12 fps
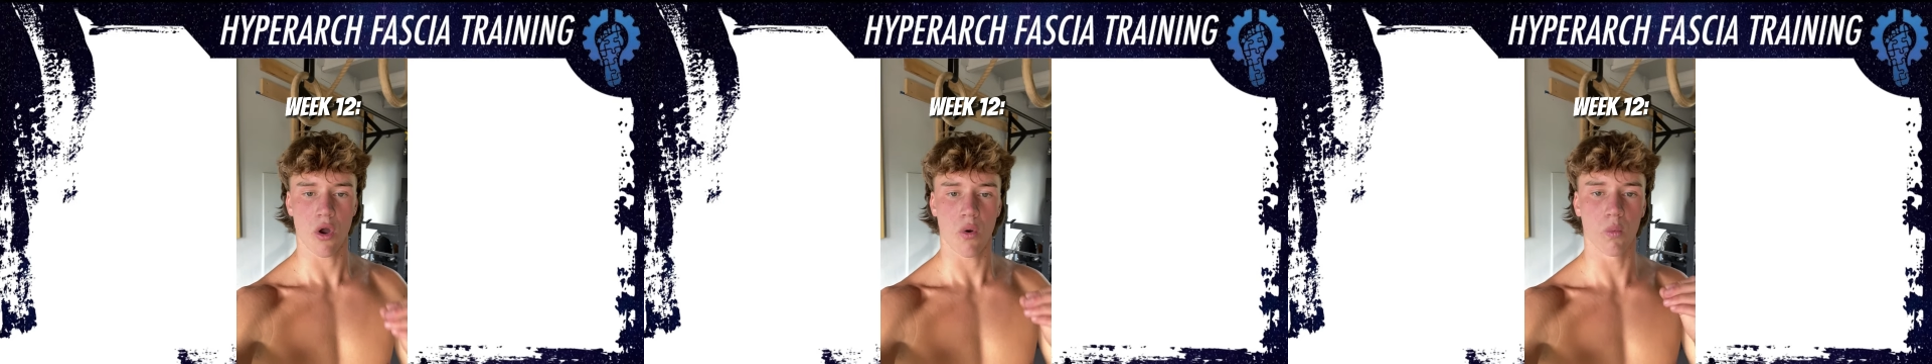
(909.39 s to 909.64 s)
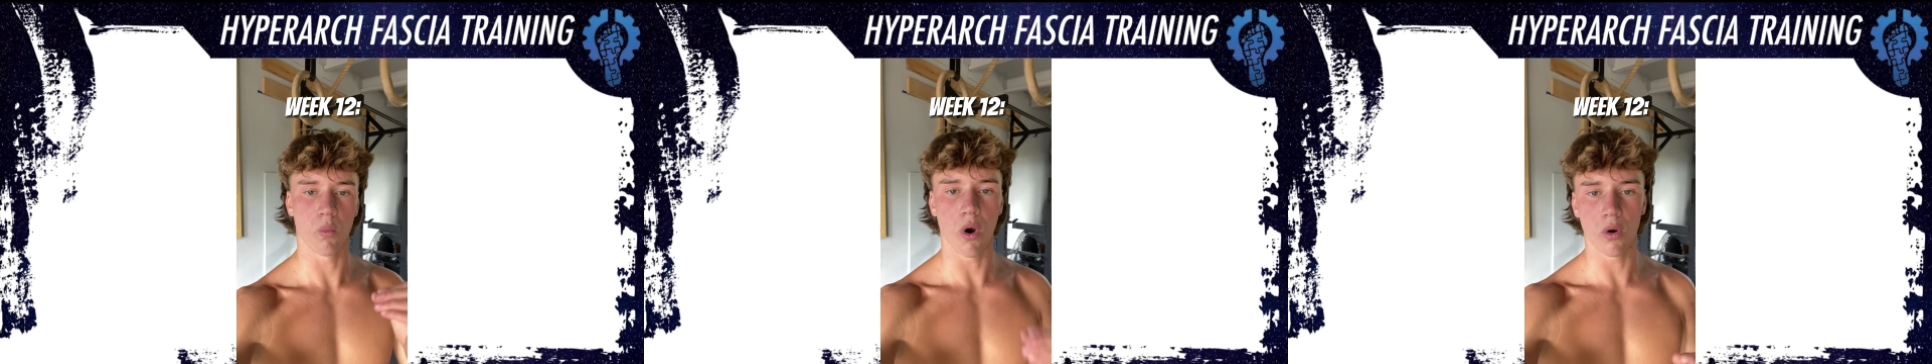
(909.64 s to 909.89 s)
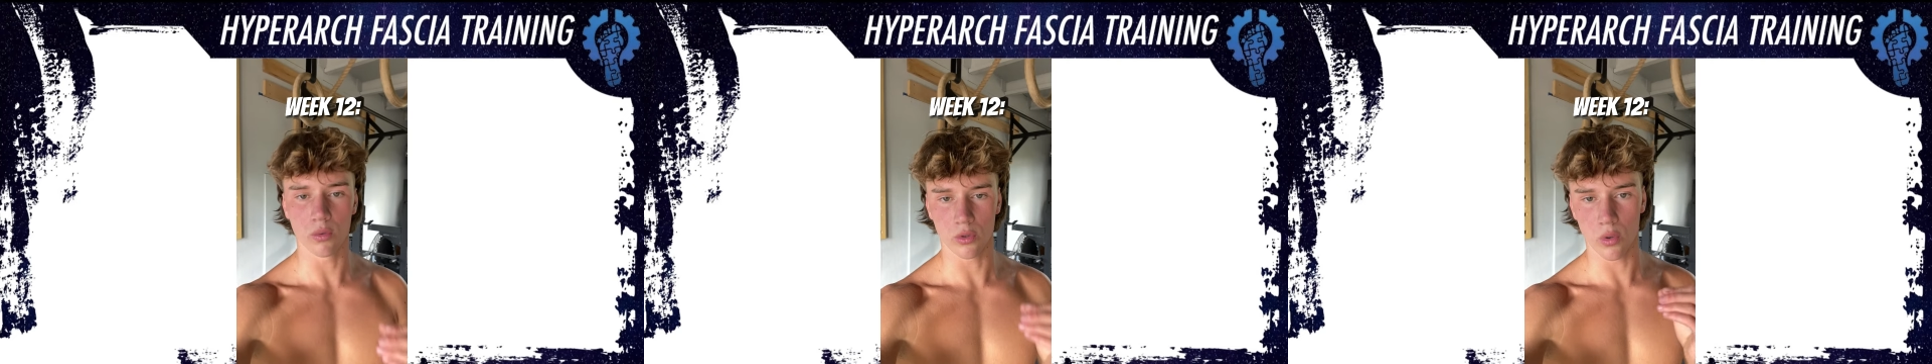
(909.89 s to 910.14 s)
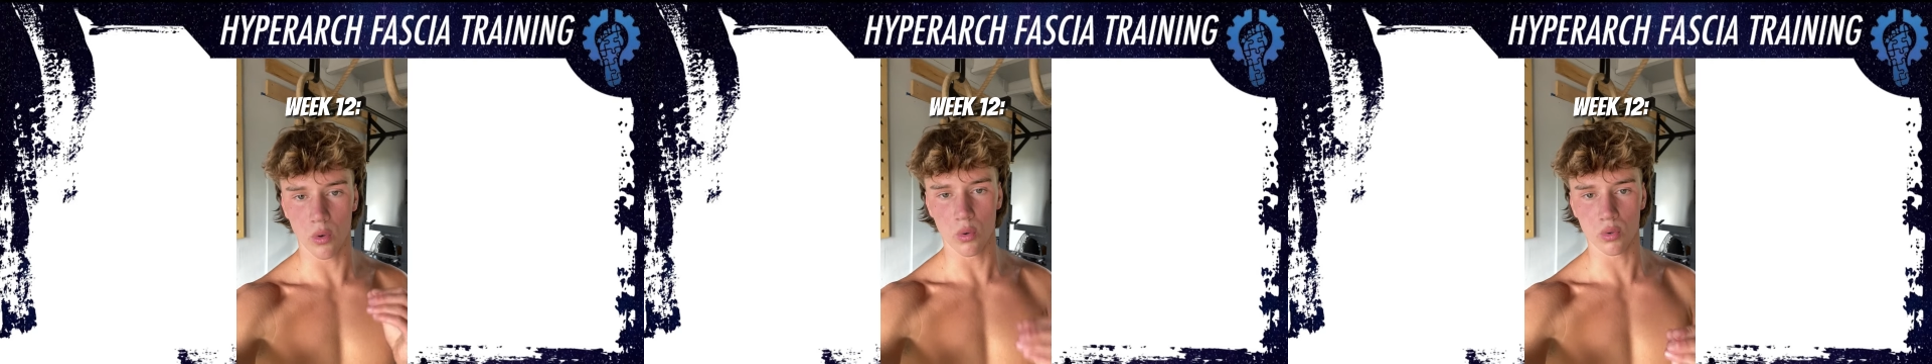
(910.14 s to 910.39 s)
while
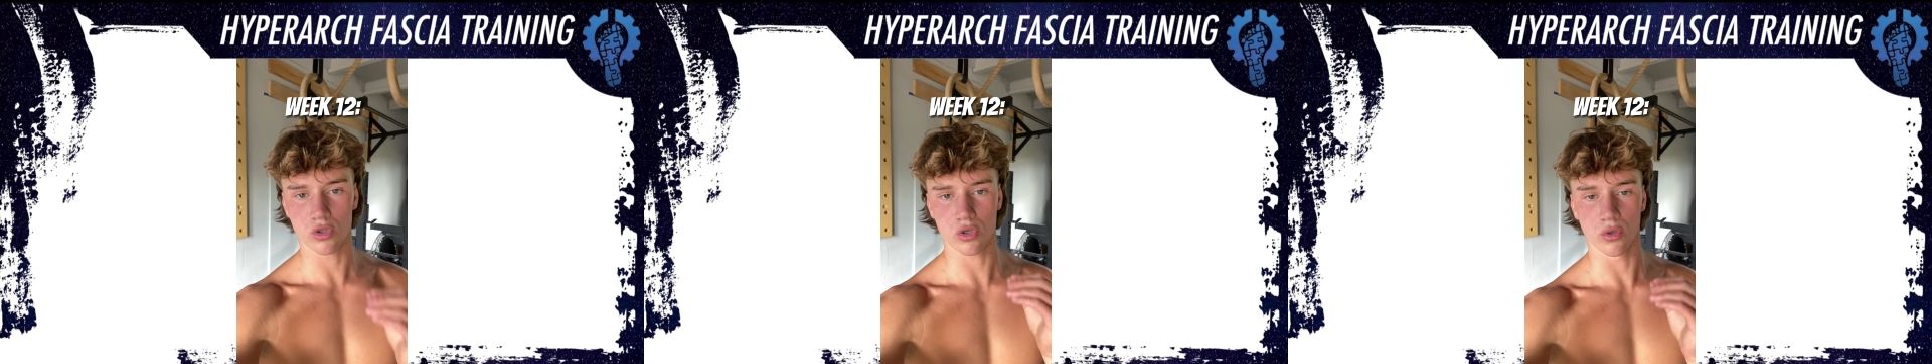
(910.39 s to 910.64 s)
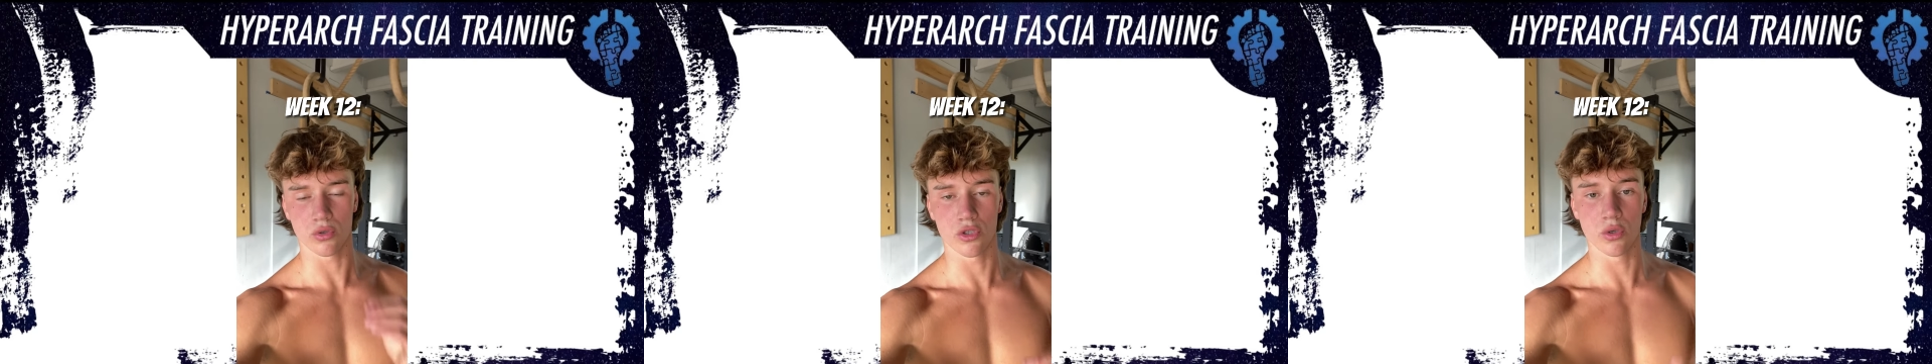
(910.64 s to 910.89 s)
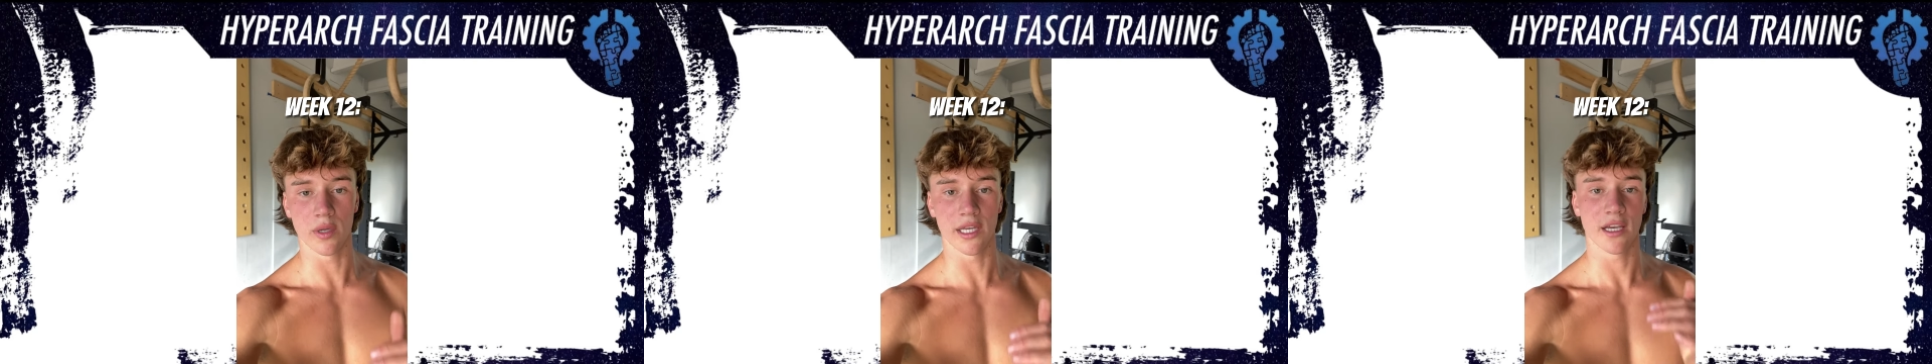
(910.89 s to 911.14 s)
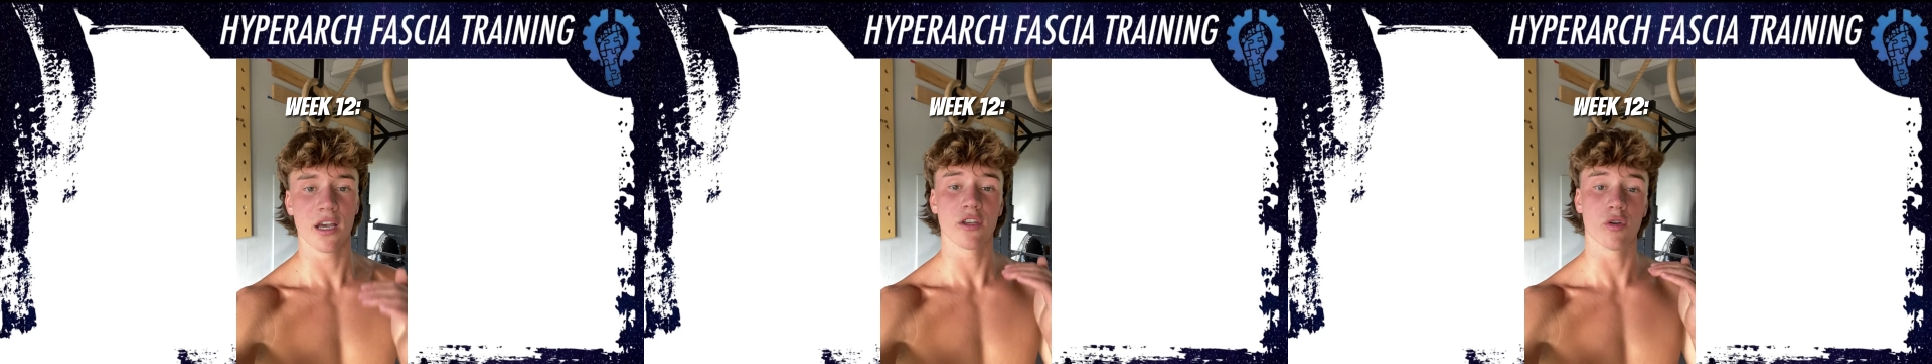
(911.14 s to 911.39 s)
you're also
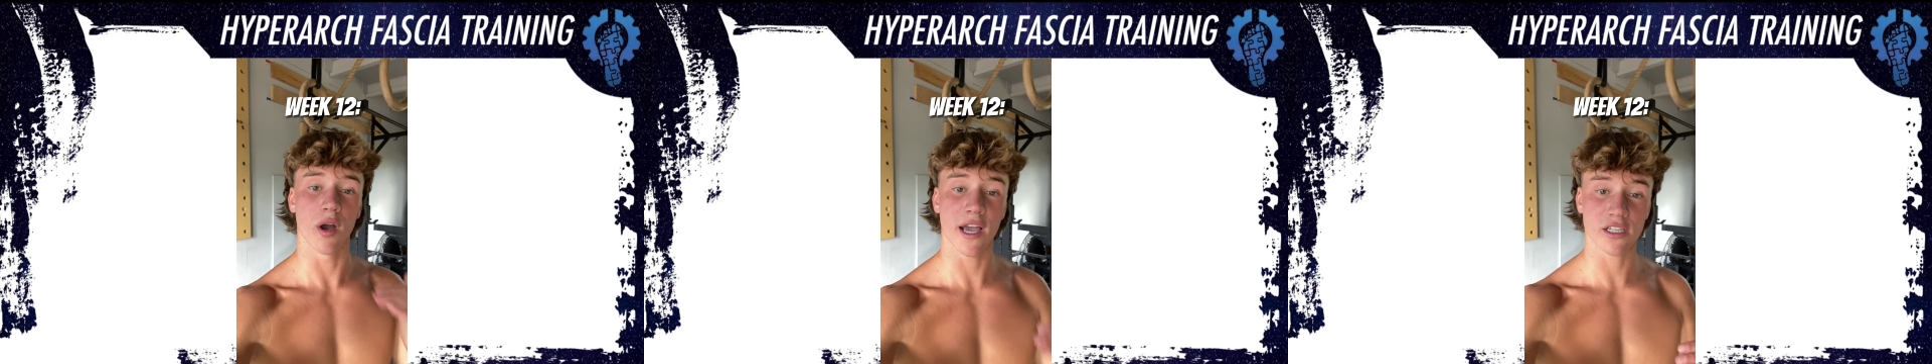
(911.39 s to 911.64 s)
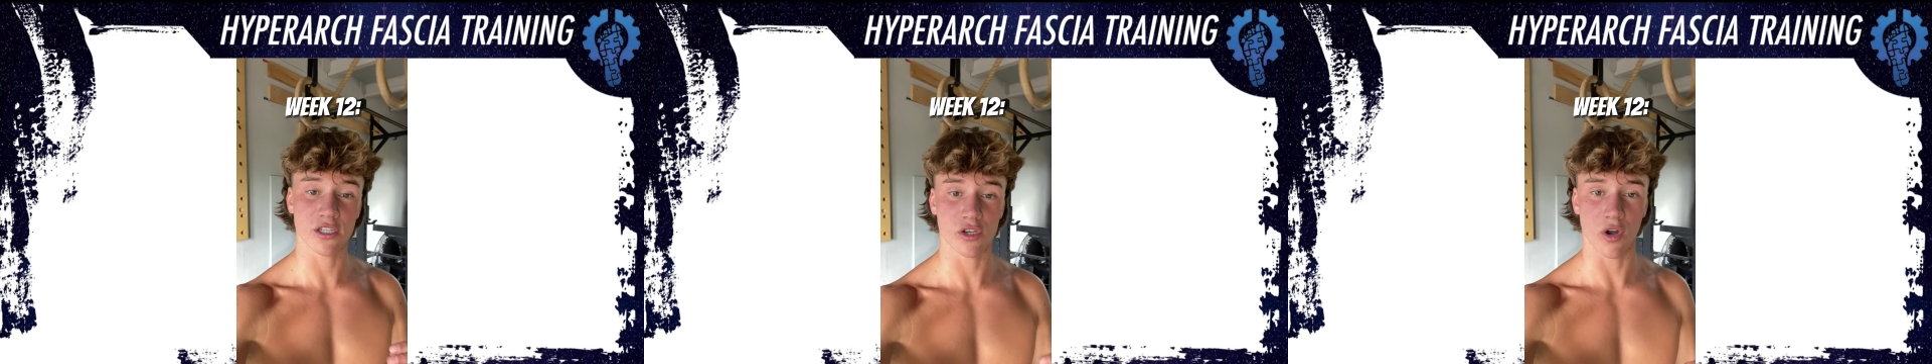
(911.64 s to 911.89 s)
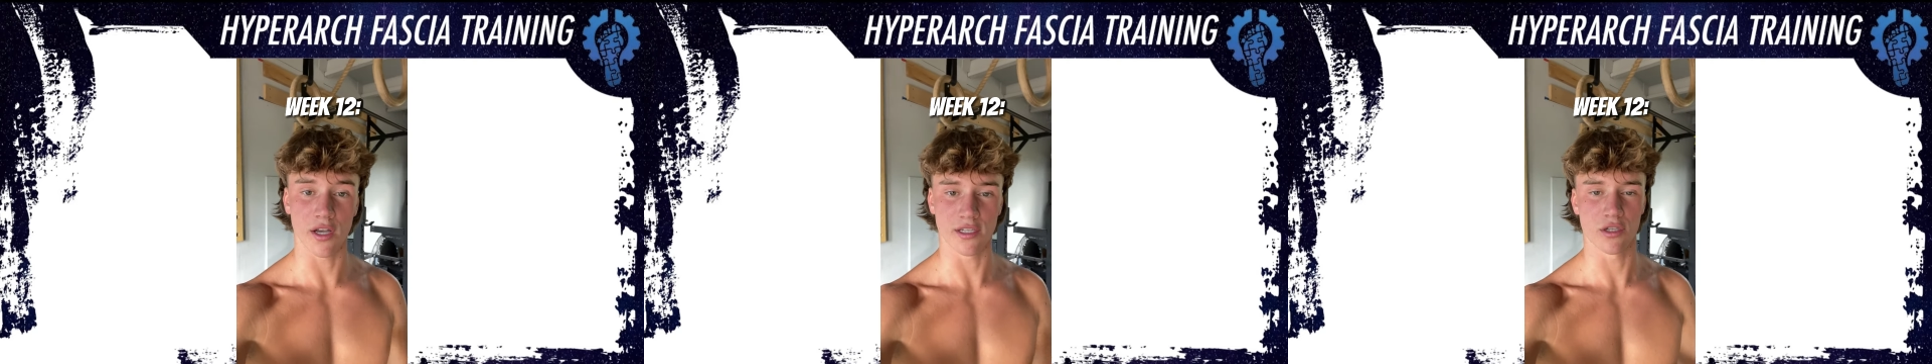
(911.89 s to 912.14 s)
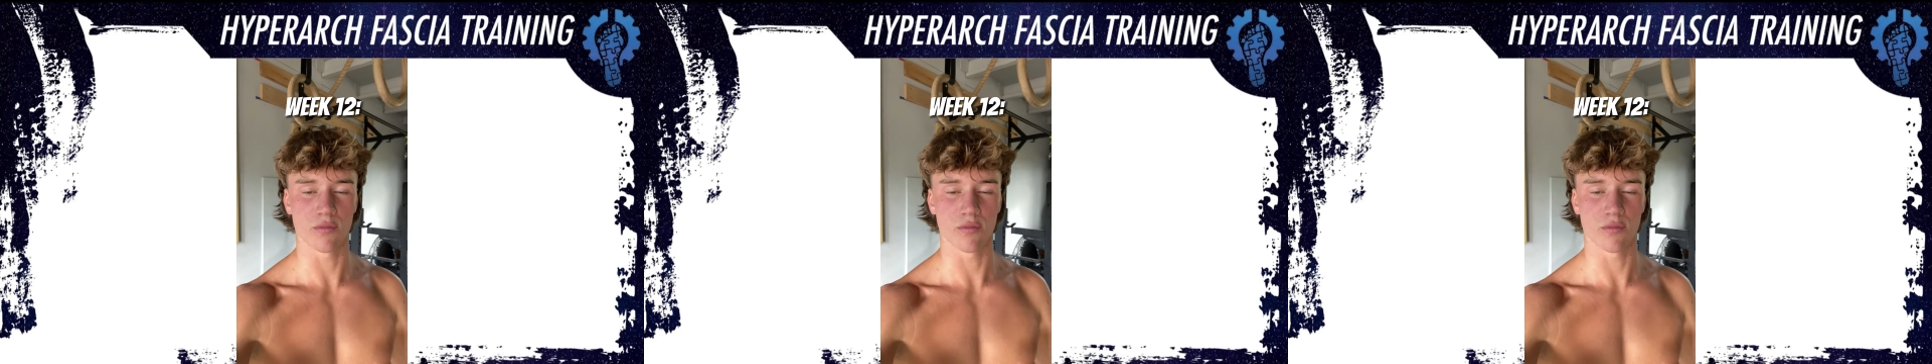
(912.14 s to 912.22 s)
doing your exercises,